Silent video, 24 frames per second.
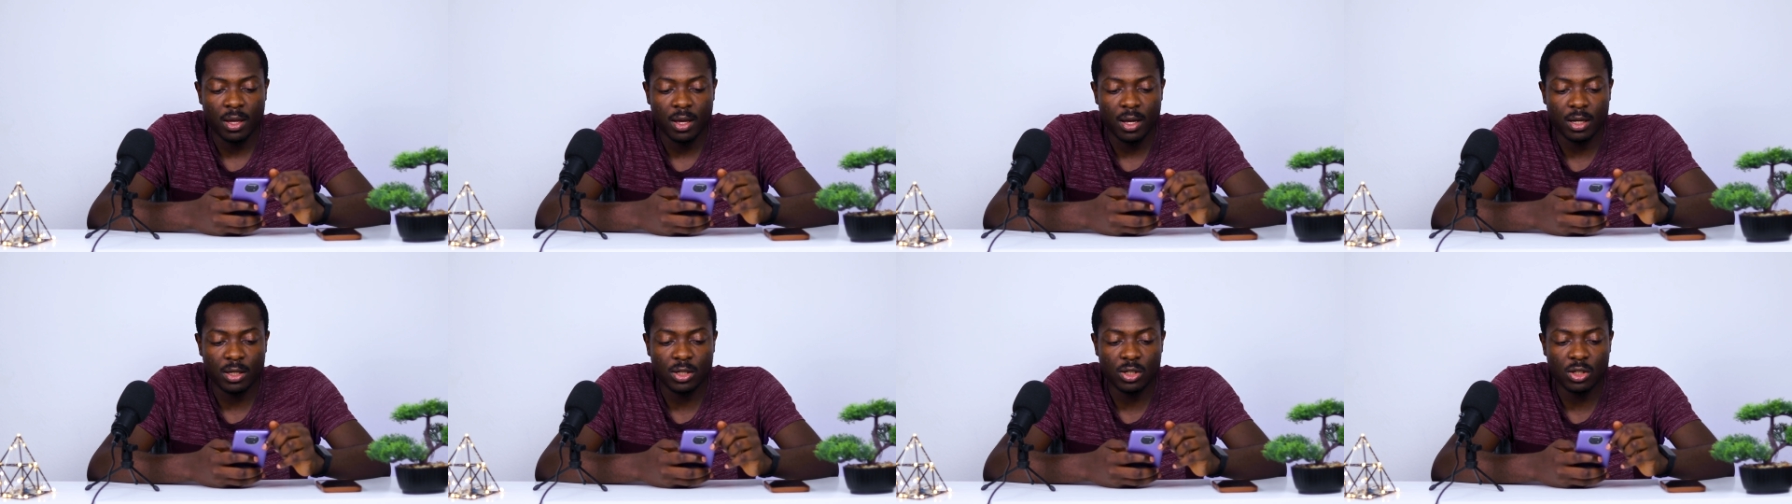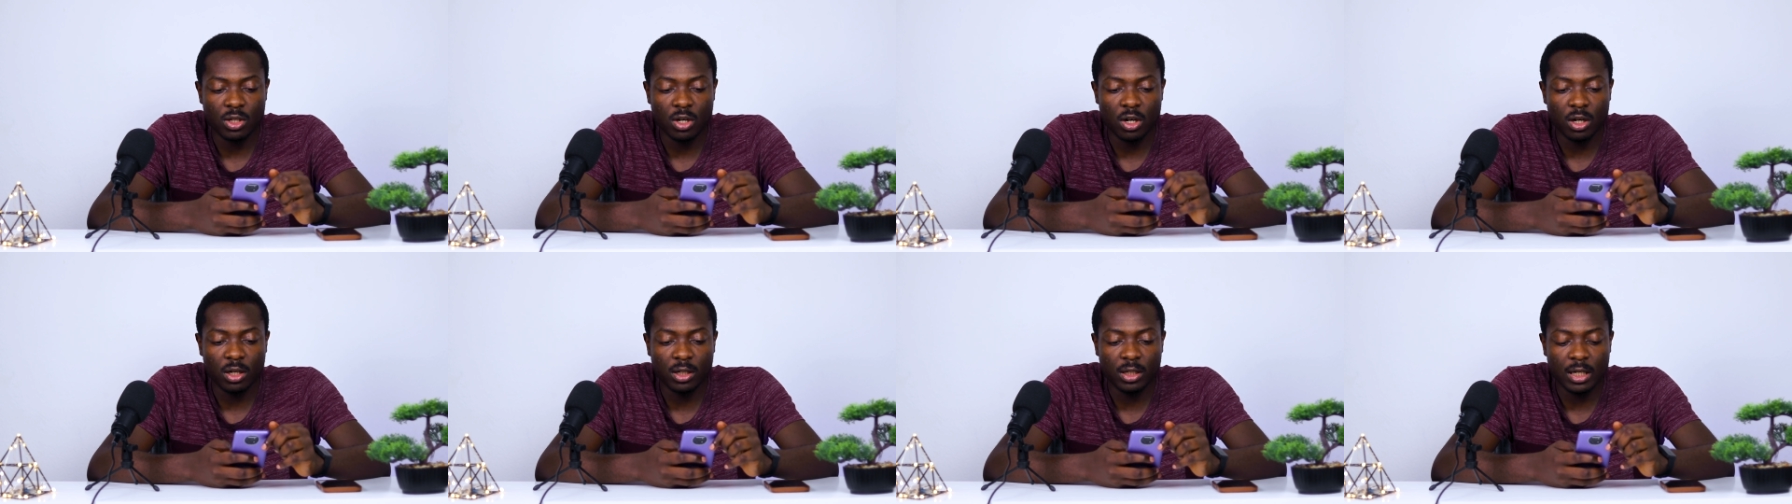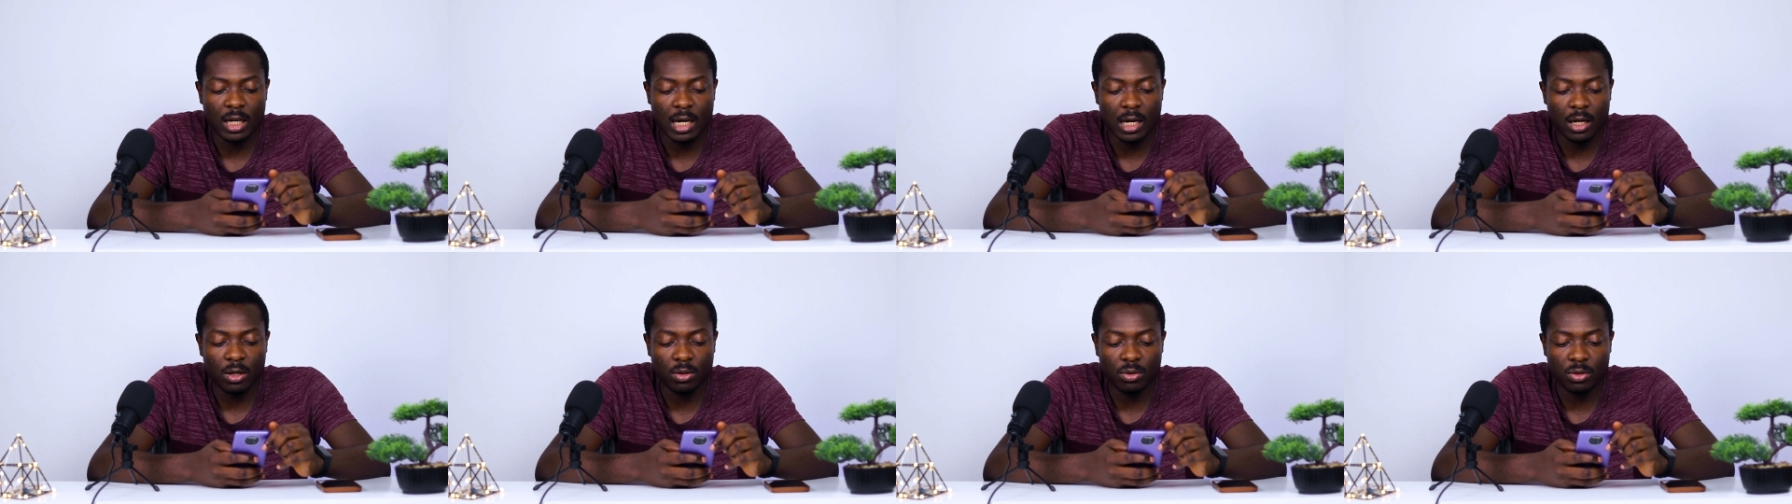a song
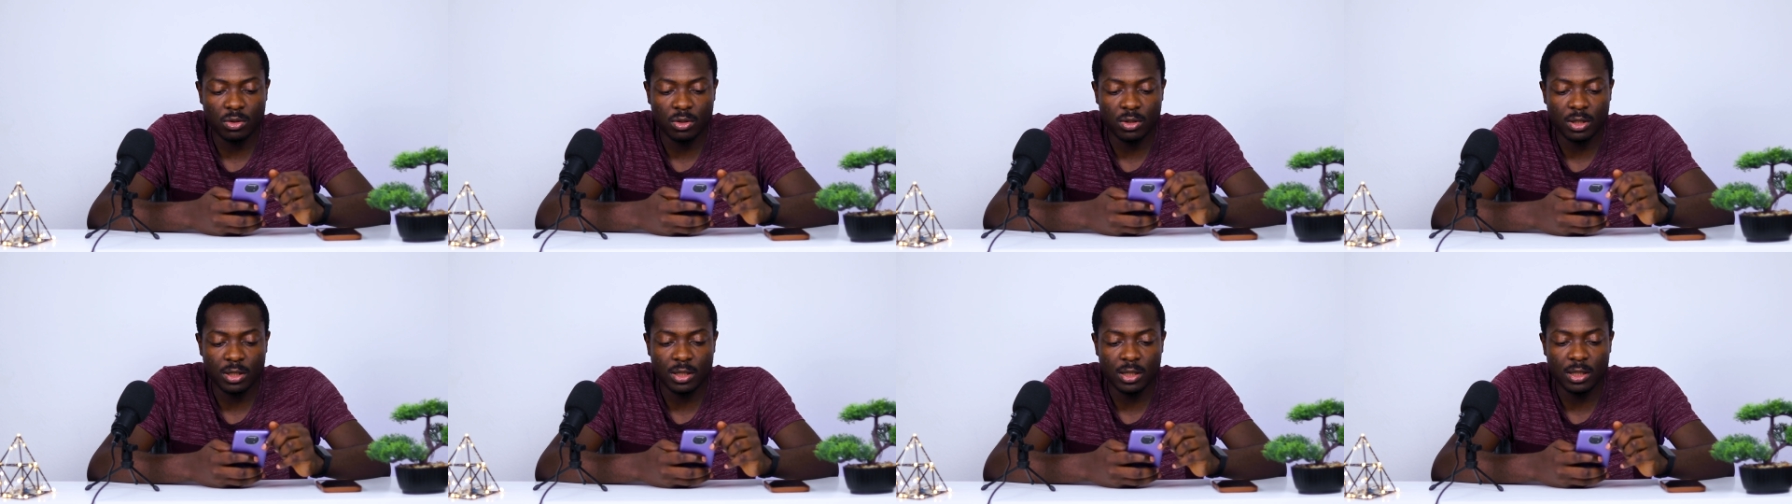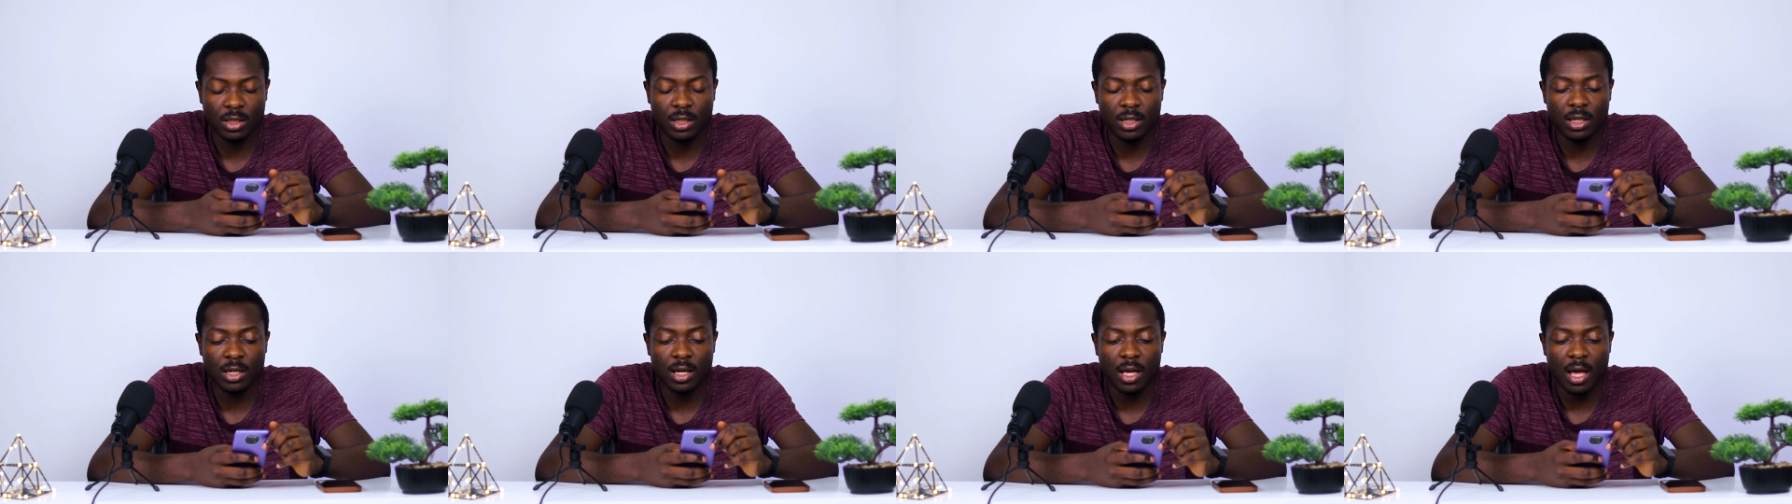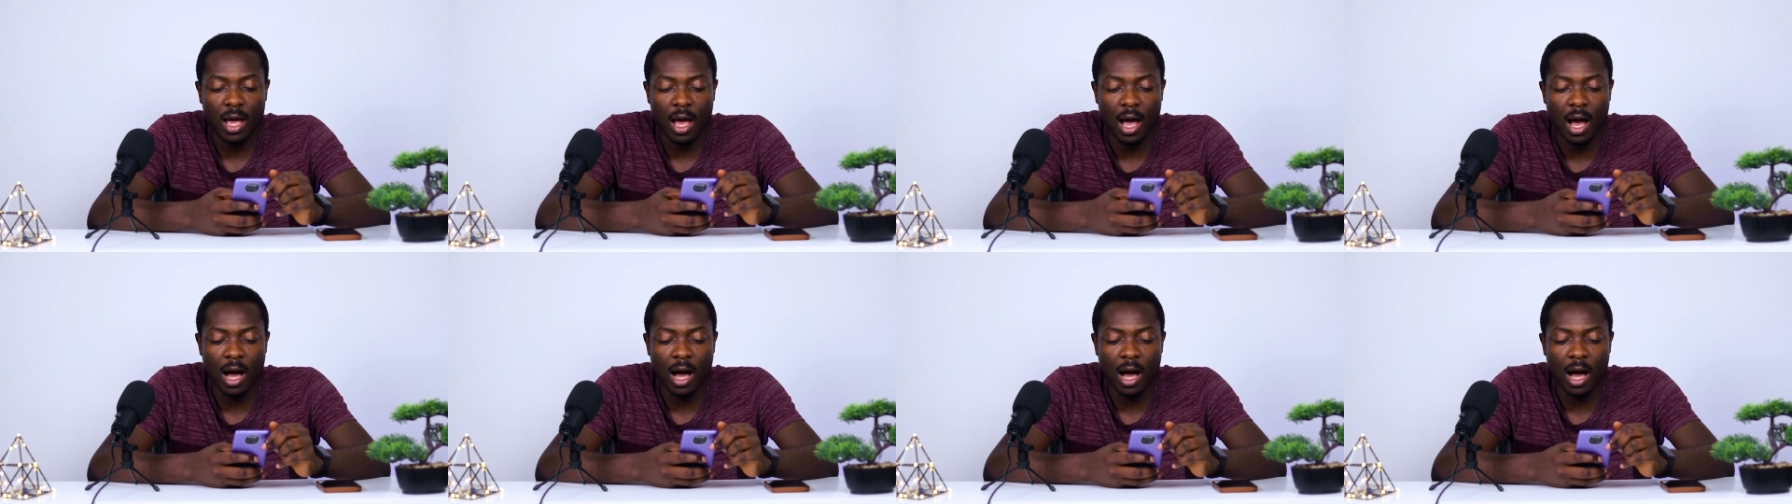now to see